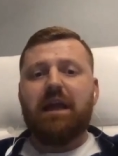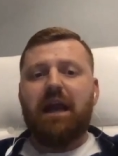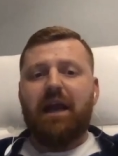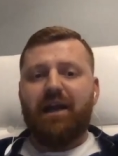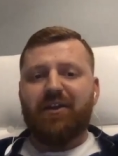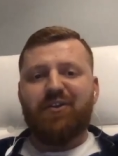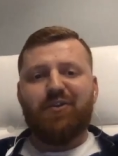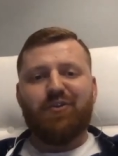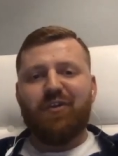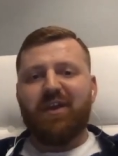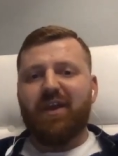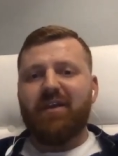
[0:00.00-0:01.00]
I
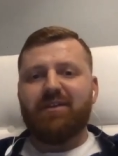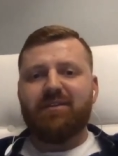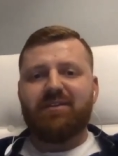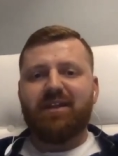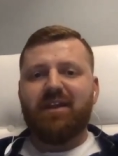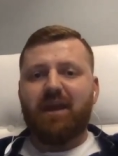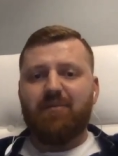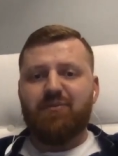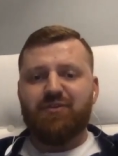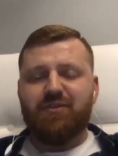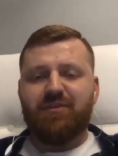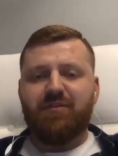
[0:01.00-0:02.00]
created the
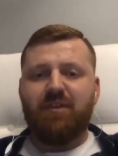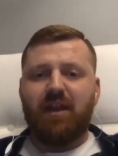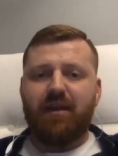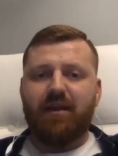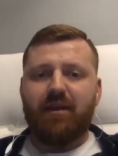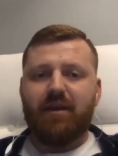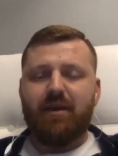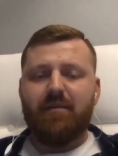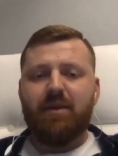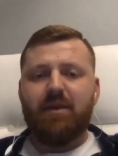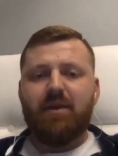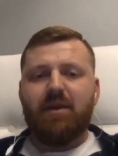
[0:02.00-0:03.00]
Capture the Flag
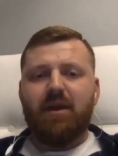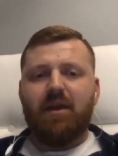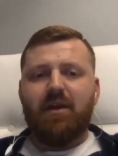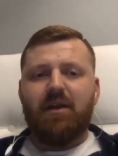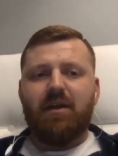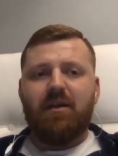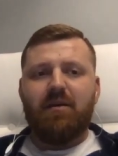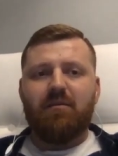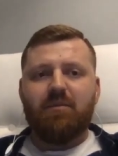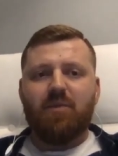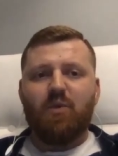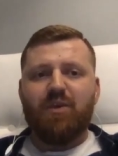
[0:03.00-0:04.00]
game,
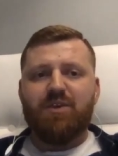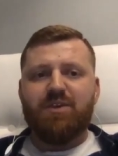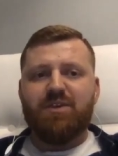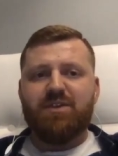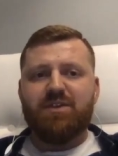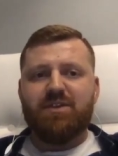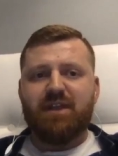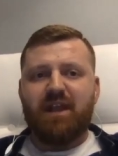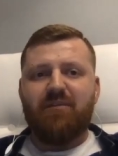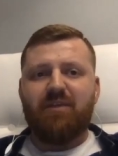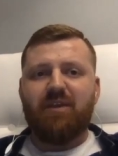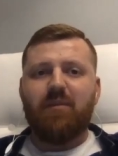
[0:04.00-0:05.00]
which is
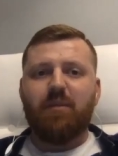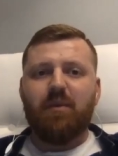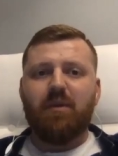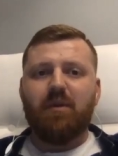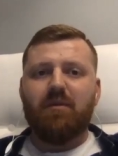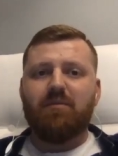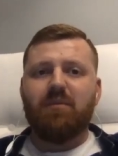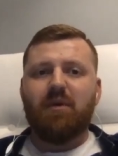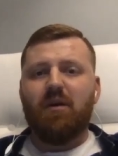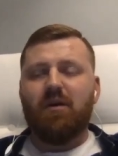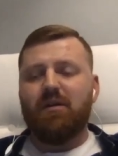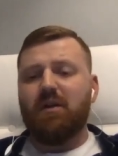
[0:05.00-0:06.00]
available.
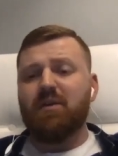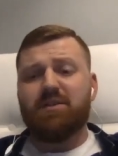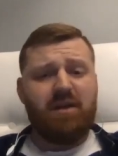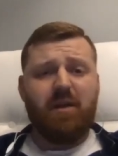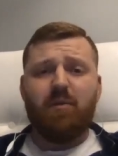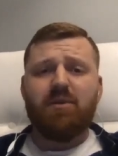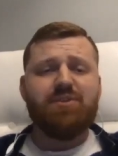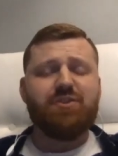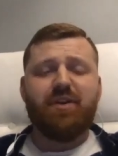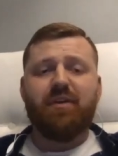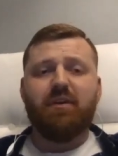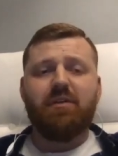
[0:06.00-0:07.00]
Also, I will
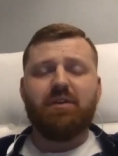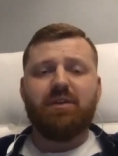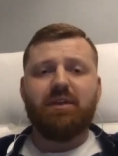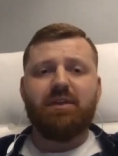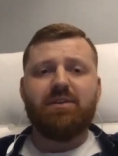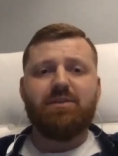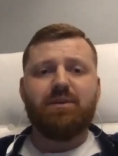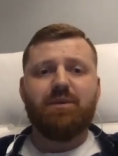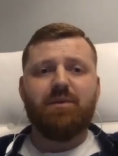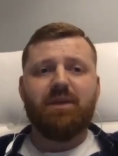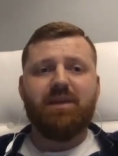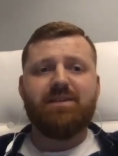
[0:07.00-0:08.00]
share all the links to
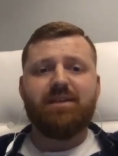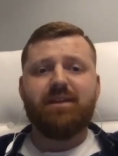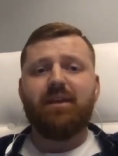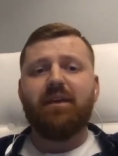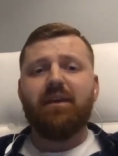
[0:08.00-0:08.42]
you, Nancy.